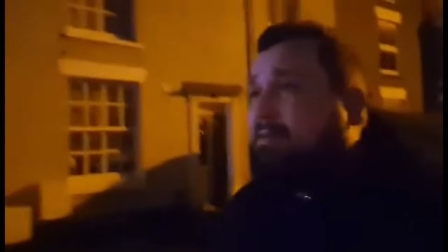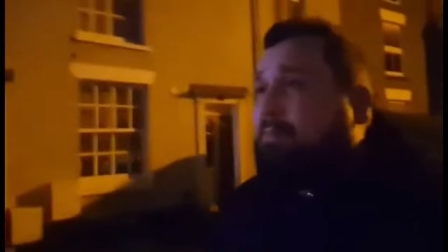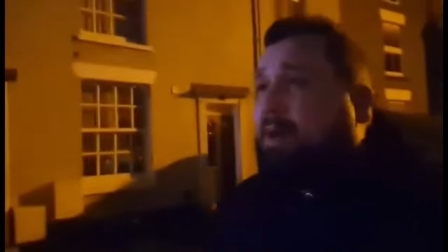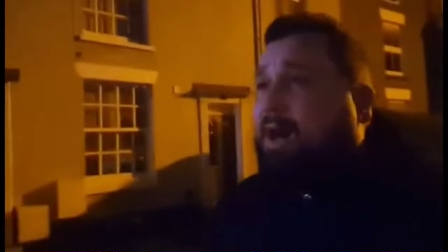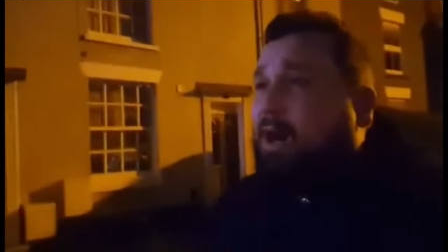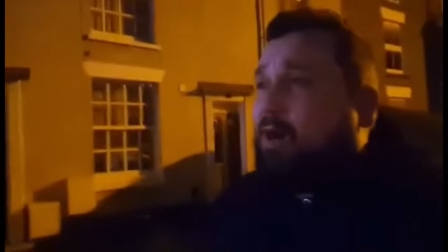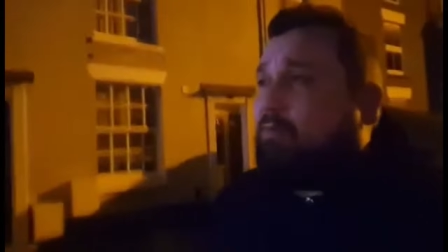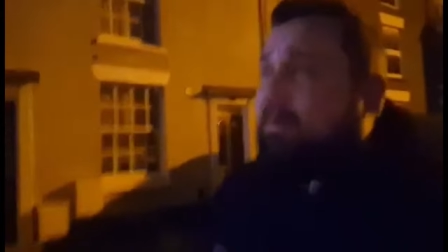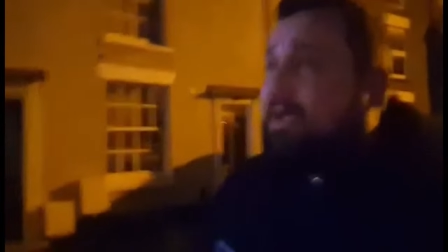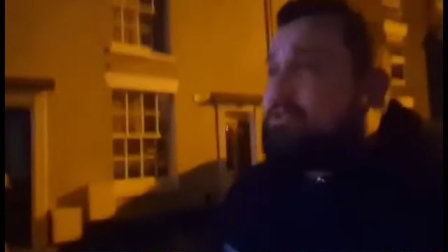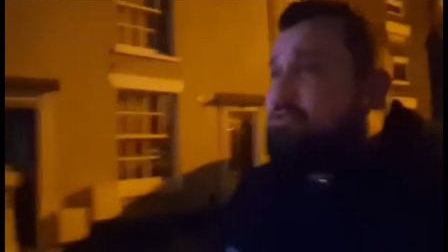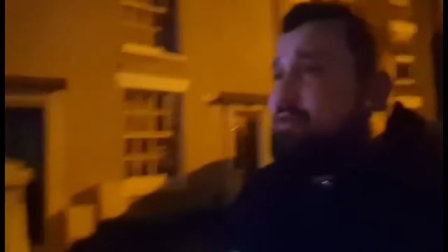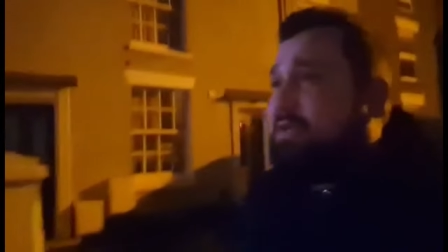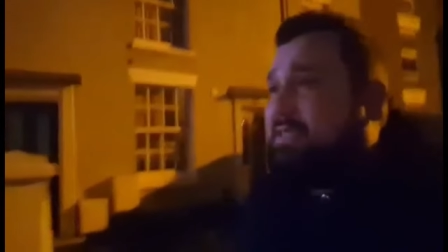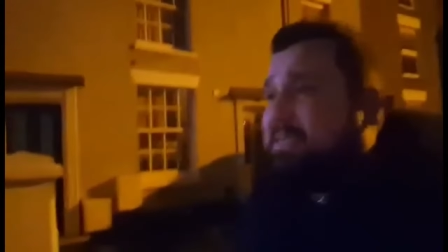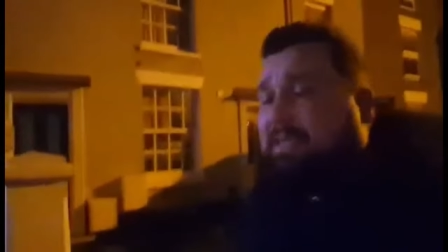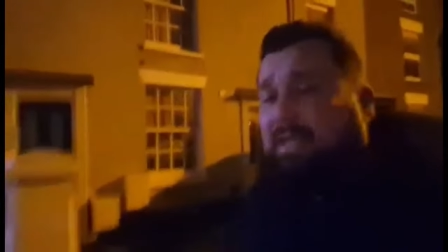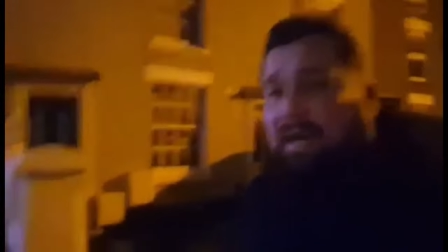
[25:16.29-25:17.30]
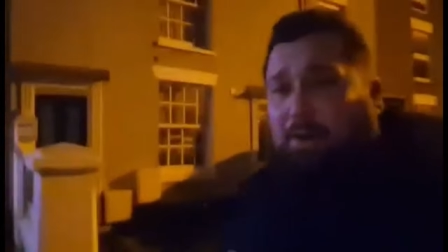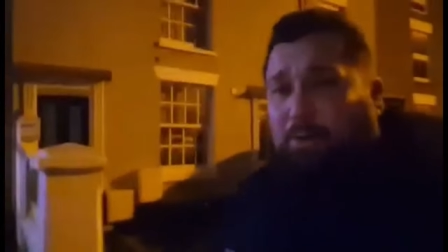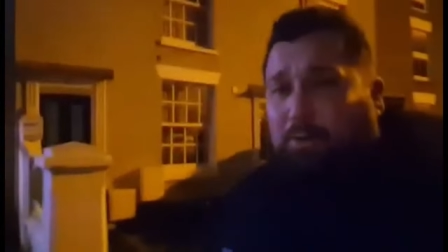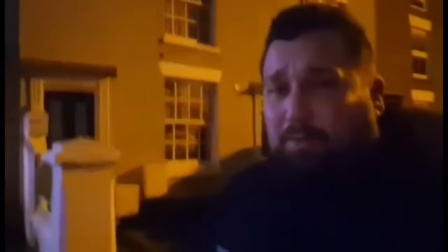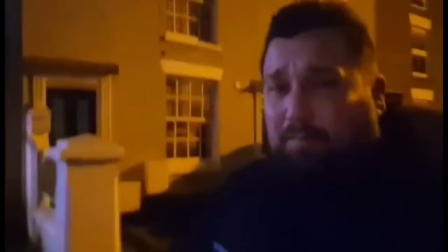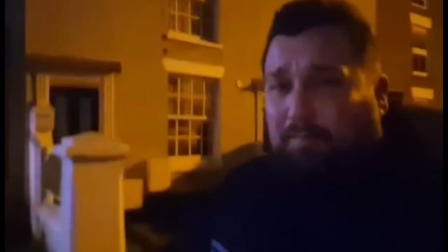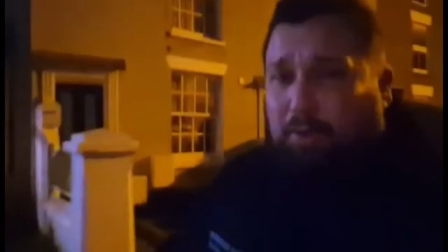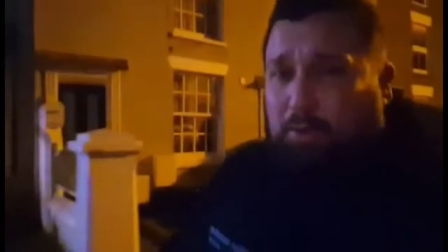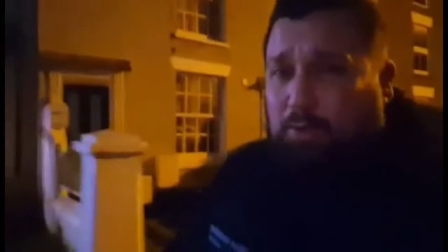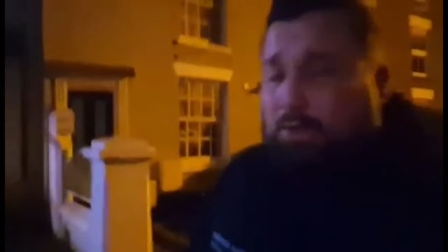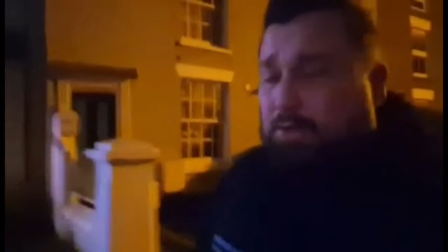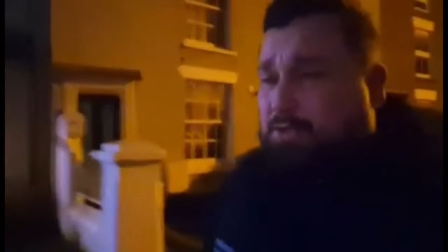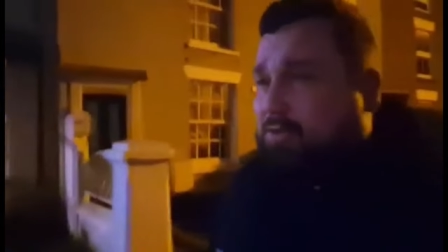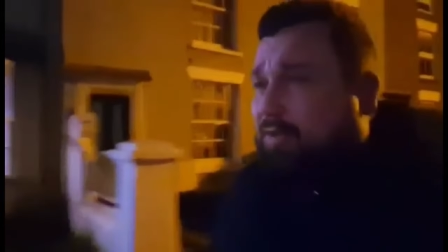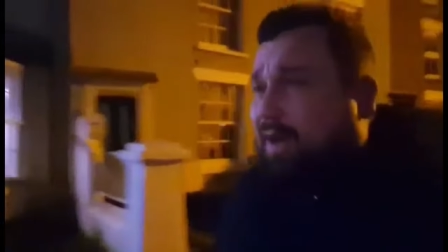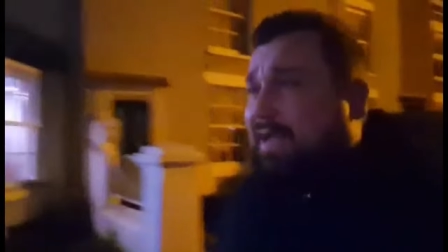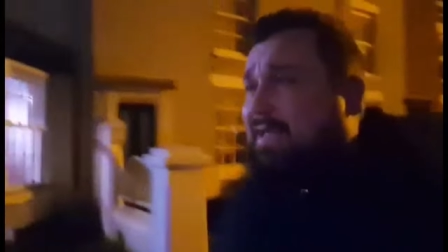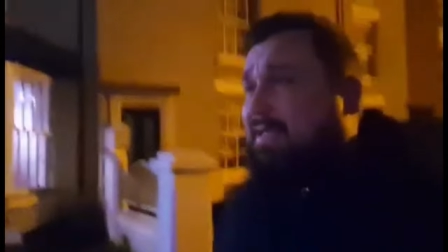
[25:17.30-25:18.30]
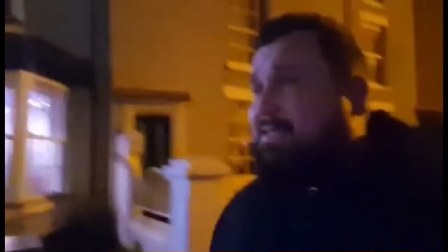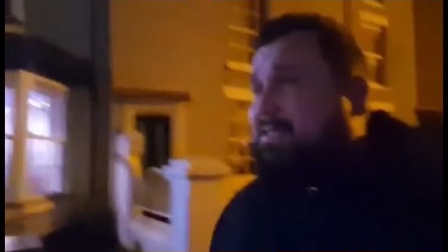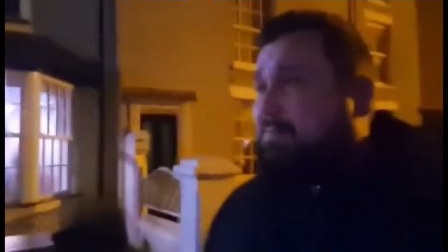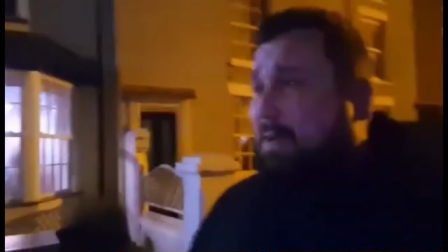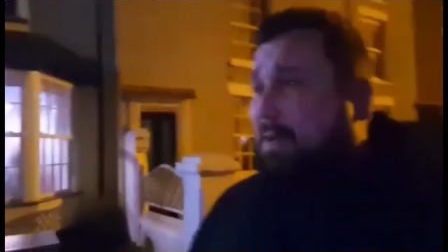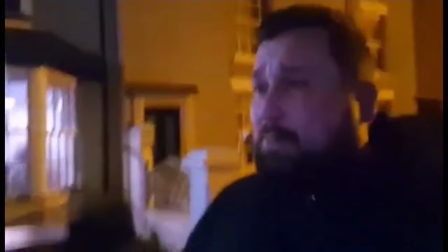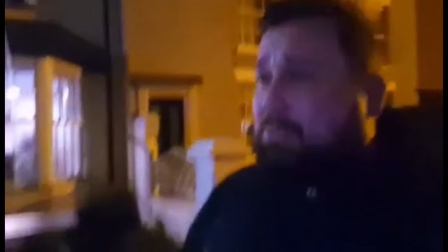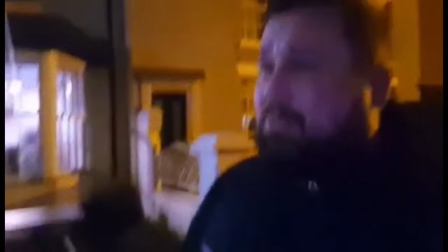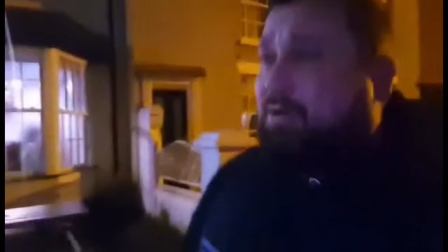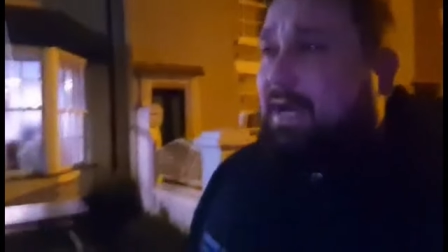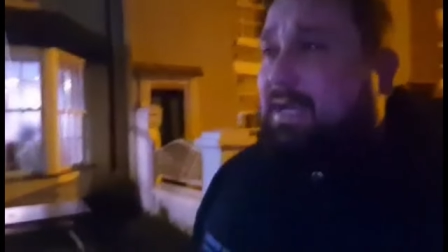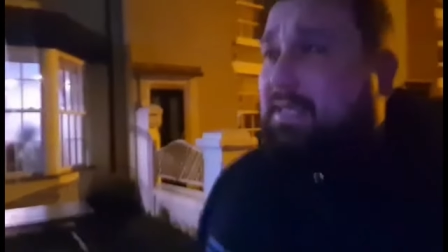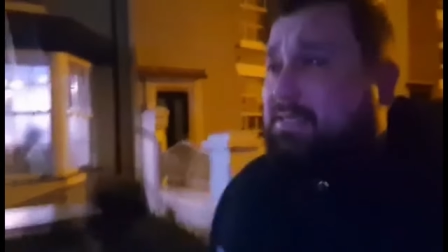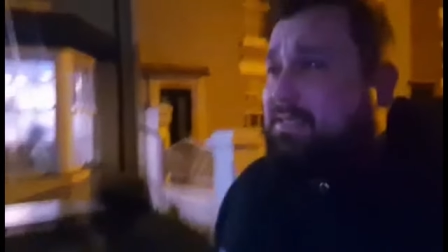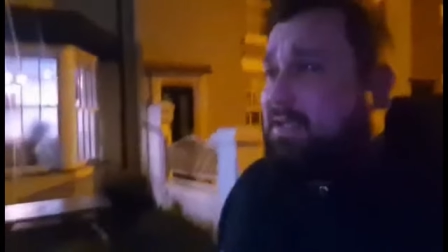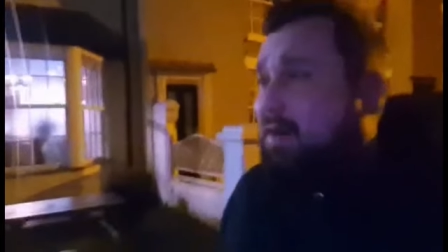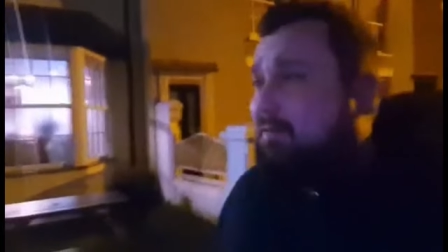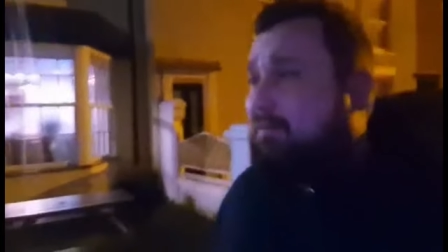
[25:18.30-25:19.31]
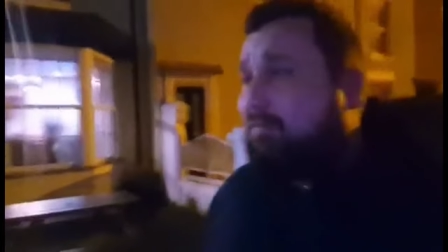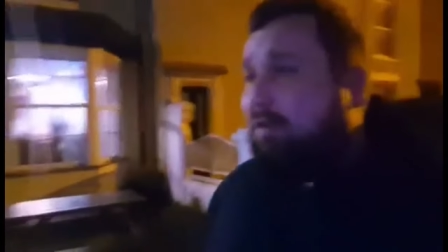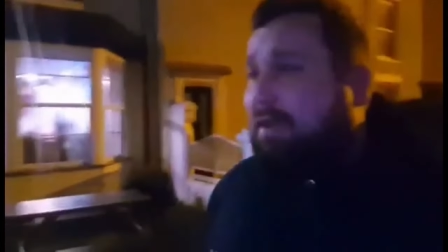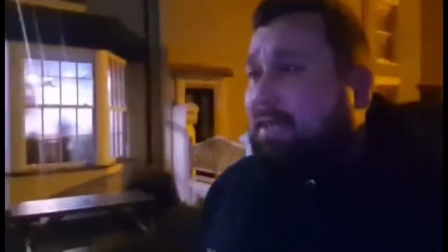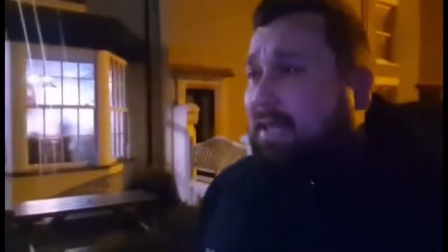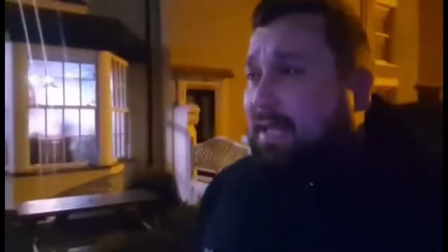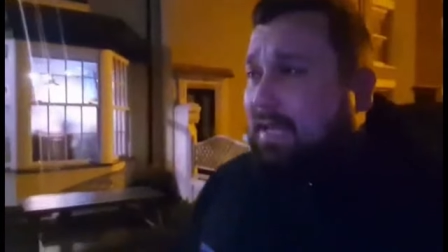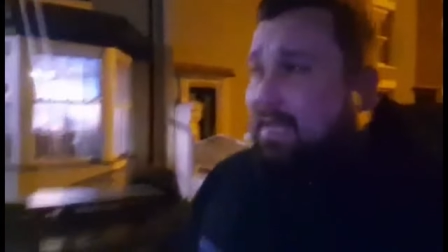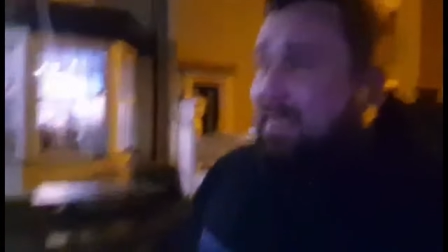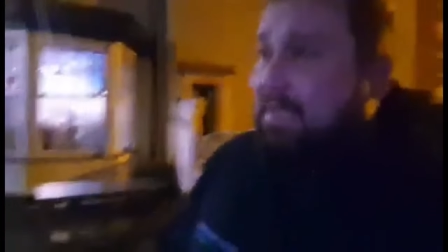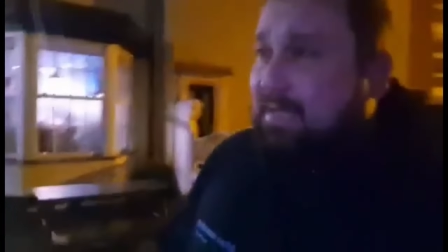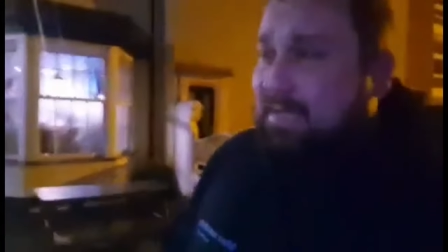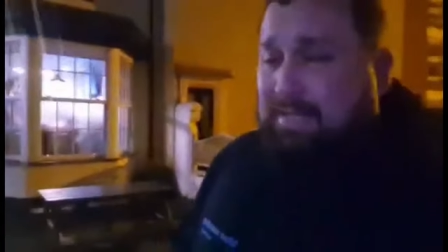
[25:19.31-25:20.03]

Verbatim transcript: Bar, restaurant, I said the whole the food looks great, the smells great, the staff are friendly.